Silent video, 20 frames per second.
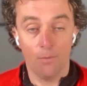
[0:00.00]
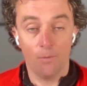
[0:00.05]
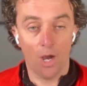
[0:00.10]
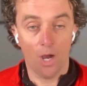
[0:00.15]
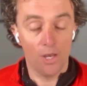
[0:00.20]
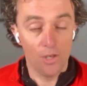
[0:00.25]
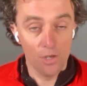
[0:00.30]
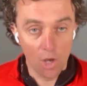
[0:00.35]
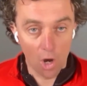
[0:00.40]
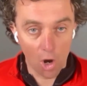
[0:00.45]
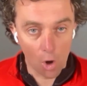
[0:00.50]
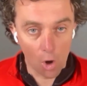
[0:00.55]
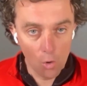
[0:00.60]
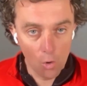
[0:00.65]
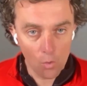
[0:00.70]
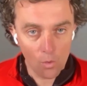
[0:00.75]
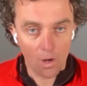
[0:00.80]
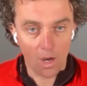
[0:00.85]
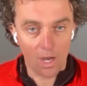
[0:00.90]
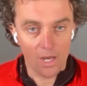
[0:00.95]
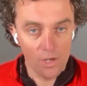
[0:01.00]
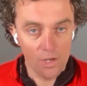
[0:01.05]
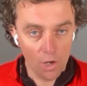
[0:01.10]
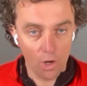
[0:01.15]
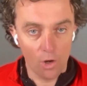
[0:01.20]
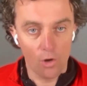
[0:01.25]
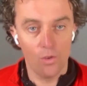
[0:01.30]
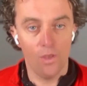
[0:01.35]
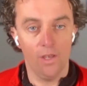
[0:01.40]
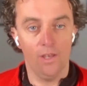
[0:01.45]
I know
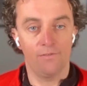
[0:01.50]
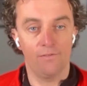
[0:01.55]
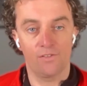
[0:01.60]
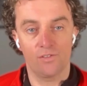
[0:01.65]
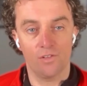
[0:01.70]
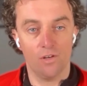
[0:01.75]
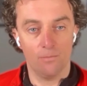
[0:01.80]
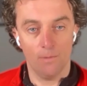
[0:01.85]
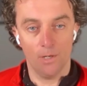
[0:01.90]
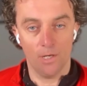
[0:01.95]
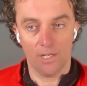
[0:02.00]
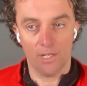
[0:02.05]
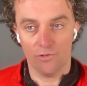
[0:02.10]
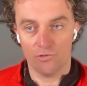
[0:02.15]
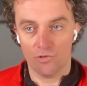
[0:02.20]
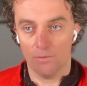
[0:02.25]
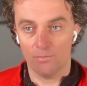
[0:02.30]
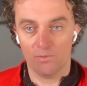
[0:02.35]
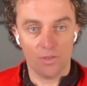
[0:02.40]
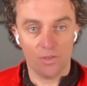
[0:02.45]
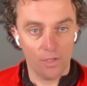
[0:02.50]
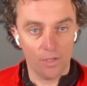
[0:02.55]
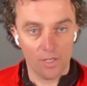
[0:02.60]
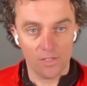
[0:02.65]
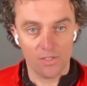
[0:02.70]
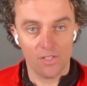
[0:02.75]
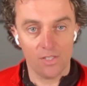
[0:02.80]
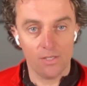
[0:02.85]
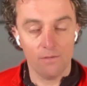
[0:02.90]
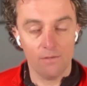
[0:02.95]
that if stock market drops
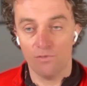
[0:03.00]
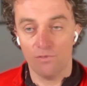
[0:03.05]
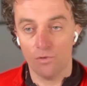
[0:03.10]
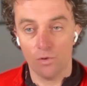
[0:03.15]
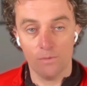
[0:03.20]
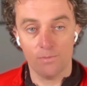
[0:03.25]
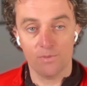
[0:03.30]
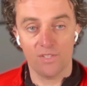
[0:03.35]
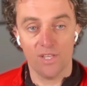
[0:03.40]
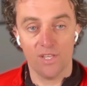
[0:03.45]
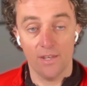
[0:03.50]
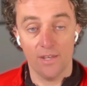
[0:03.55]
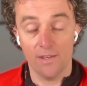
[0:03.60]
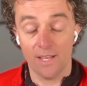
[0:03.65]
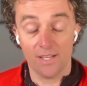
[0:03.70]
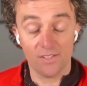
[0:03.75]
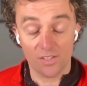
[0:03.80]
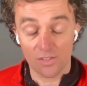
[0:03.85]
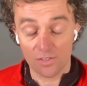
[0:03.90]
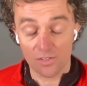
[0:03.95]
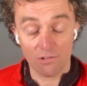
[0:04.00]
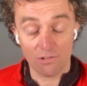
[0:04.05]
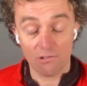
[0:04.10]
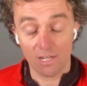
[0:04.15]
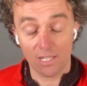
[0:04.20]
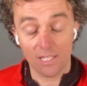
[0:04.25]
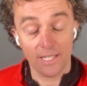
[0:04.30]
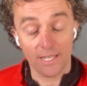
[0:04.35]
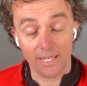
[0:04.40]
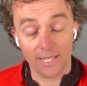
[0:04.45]
30, 40%, as
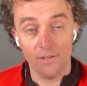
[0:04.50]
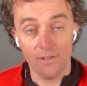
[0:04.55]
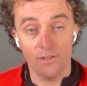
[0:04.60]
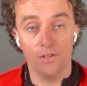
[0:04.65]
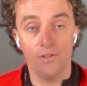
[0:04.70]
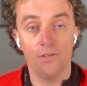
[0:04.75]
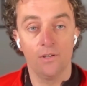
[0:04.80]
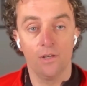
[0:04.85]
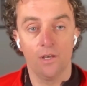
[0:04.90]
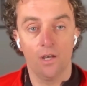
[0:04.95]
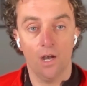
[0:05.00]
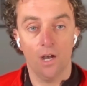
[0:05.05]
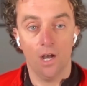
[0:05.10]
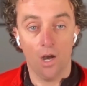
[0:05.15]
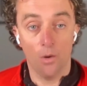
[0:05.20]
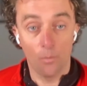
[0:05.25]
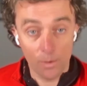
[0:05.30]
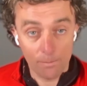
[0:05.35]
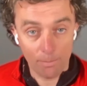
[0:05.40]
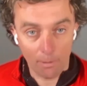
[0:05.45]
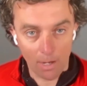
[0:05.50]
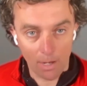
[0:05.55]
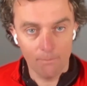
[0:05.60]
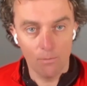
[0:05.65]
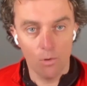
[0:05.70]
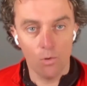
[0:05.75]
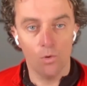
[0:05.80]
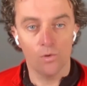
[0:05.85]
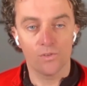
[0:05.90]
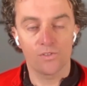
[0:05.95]
historically it can do, I would buy
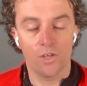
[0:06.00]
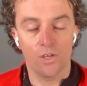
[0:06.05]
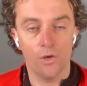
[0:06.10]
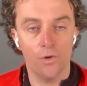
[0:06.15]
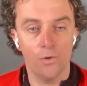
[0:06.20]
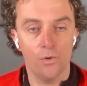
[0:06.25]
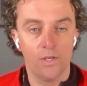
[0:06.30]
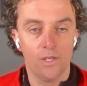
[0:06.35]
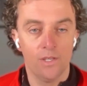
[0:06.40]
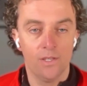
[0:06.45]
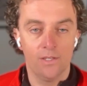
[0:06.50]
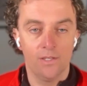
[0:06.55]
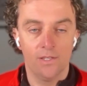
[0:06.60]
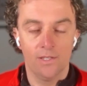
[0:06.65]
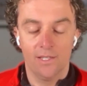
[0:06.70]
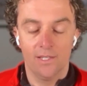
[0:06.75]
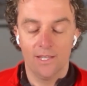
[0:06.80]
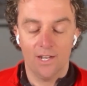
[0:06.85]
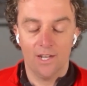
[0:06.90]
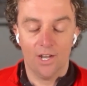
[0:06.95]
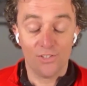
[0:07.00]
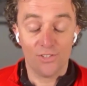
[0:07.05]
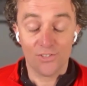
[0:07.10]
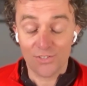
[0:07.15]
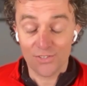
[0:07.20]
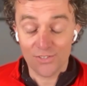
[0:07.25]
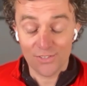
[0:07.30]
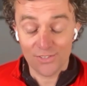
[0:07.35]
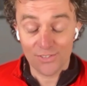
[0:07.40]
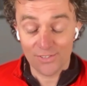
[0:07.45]
more. So
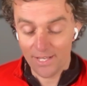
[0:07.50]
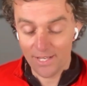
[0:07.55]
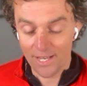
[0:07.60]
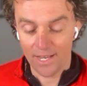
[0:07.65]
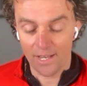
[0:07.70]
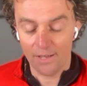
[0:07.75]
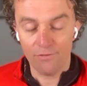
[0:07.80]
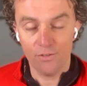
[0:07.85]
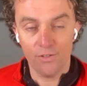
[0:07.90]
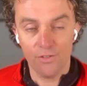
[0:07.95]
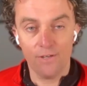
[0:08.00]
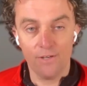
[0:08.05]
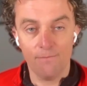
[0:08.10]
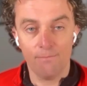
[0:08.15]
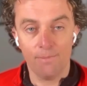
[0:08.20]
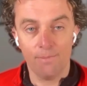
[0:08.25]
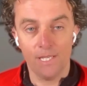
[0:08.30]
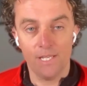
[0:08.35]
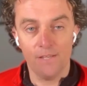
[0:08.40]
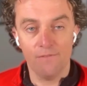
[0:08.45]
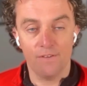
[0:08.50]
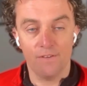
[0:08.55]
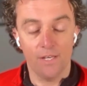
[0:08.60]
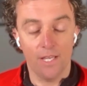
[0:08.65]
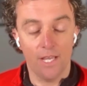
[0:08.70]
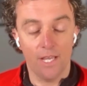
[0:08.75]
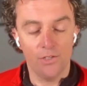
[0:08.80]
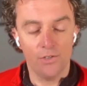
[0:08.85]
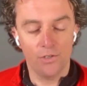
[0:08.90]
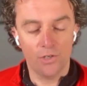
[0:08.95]
if you don't believe in it
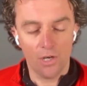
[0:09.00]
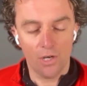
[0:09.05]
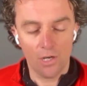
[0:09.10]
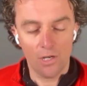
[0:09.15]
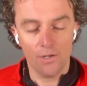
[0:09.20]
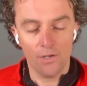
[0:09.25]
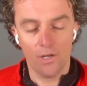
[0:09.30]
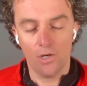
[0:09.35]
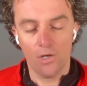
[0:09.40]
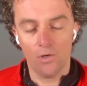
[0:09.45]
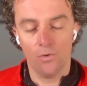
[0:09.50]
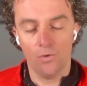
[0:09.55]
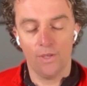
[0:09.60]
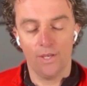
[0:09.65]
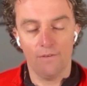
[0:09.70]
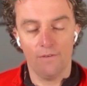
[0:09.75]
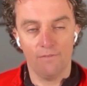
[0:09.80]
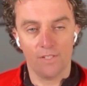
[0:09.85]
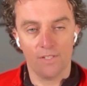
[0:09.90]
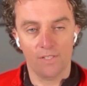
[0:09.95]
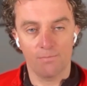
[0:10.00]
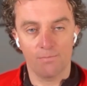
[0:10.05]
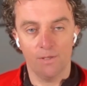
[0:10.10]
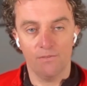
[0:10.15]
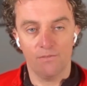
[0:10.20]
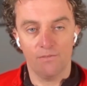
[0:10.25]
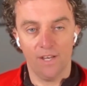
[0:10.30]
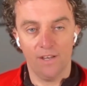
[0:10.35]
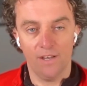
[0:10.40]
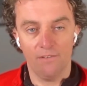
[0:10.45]
and you can't hold that
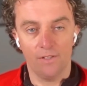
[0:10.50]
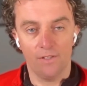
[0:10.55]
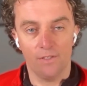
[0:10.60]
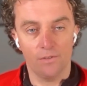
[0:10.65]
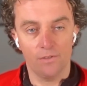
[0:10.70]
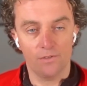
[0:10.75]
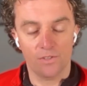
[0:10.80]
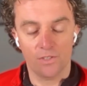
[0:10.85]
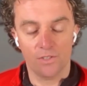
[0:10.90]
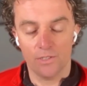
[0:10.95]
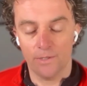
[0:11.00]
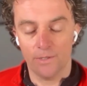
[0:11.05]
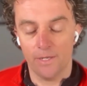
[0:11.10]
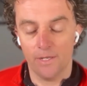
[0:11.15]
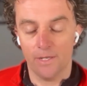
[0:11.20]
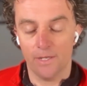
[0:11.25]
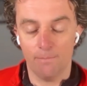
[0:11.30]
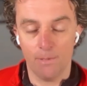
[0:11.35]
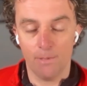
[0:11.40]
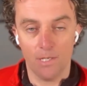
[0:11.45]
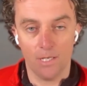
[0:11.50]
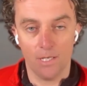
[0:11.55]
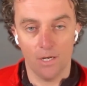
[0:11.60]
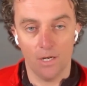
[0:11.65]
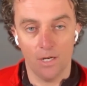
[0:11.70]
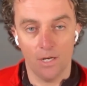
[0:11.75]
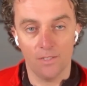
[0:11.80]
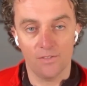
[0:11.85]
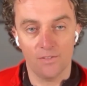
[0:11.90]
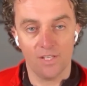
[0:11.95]
investment forever, you're just going to end up buying
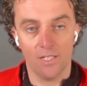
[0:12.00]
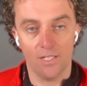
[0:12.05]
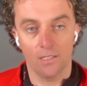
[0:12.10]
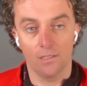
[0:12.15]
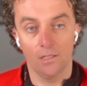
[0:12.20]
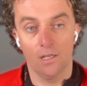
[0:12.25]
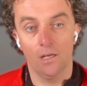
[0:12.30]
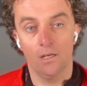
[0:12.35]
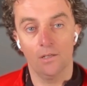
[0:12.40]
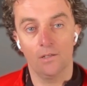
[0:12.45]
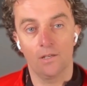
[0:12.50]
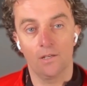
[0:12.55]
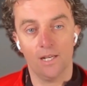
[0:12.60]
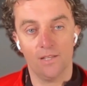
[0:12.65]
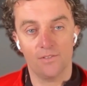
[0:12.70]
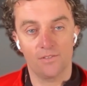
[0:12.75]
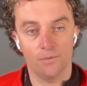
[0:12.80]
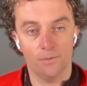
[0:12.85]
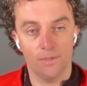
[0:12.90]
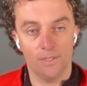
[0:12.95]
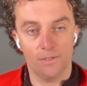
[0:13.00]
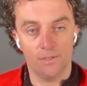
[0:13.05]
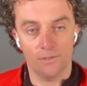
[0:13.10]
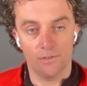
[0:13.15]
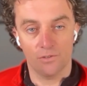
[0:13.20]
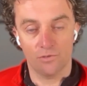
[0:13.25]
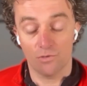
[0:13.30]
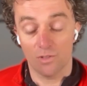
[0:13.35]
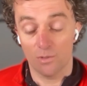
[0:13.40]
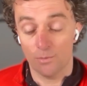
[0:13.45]
high, selling low, classic way to
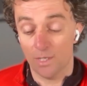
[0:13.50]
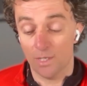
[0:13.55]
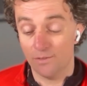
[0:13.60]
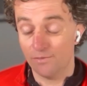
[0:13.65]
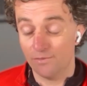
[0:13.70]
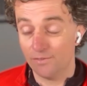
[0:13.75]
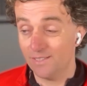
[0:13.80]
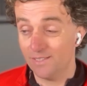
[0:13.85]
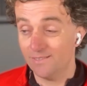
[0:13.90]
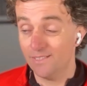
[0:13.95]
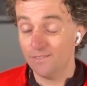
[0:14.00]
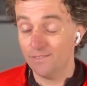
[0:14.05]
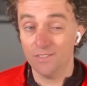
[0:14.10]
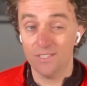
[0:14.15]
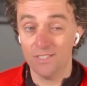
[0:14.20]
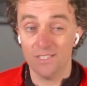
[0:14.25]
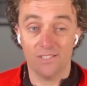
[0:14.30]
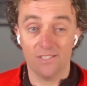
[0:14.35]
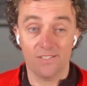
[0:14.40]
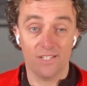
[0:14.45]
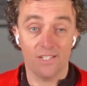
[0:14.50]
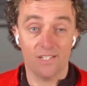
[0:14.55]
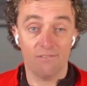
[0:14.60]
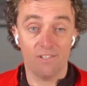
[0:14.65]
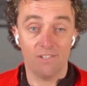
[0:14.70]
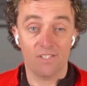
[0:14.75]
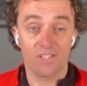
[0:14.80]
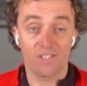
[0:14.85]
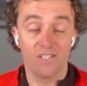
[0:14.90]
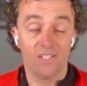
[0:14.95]
destroy wealth. And if you don't take the
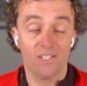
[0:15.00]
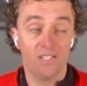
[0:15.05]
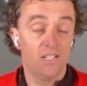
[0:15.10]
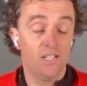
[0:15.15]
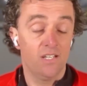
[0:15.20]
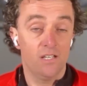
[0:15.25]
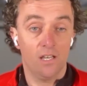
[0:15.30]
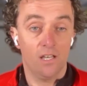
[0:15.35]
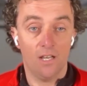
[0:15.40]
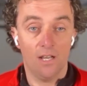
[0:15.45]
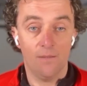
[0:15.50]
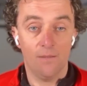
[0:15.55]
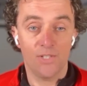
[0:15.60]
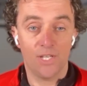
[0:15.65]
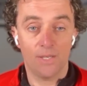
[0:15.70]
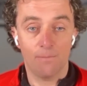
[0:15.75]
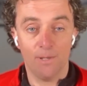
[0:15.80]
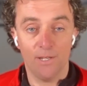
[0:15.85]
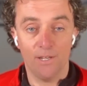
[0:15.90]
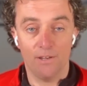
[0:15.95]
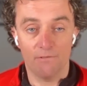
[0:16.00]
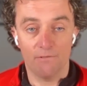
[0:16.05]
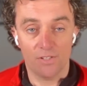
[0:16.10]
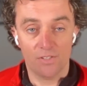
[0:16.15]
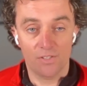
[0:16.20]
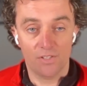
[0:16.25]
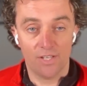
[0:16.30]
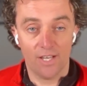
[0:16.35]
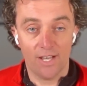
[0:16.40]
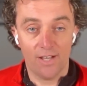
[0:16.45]
risk, like I'm taking plenty of
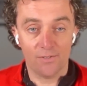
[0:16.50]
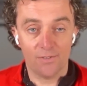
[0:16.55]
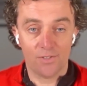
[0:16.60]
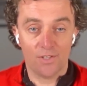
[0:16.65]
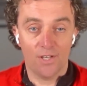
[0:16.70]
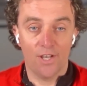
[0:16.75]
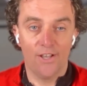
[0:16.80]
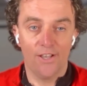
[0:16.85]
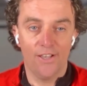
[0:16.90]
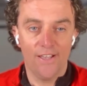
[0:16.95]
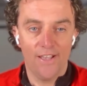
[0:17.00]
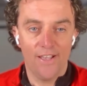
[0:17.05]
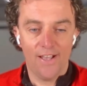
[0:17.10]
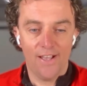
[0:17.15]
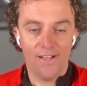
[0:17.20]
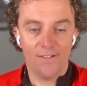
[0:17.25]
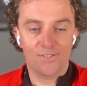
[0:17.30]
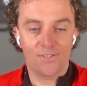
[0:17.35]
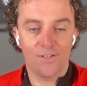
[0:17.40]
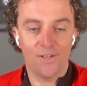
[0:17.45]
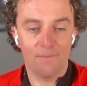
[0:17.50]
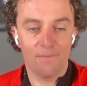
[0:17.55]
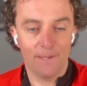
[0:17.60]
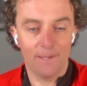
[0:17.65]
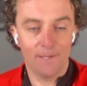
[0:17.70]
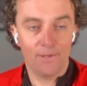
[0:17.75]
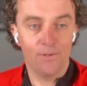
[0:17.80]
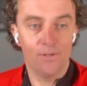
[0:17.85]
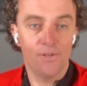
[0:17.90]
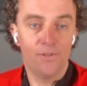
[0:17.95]
risk outside of
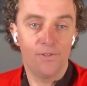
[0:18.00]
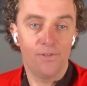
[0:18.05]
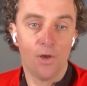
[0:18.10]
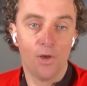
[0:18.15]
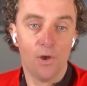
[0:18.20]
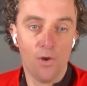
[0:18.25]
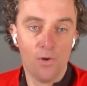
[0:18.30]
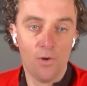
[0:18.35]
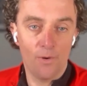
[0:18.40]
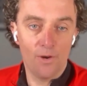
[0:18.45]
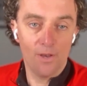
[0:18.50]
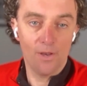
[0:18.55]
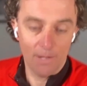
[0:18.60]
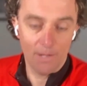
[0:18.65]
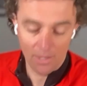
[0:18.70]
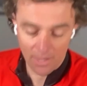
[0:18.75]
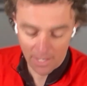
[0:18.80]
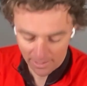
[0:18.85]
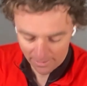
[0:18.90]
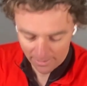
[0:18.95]
Bitcoin. Don't worry about that.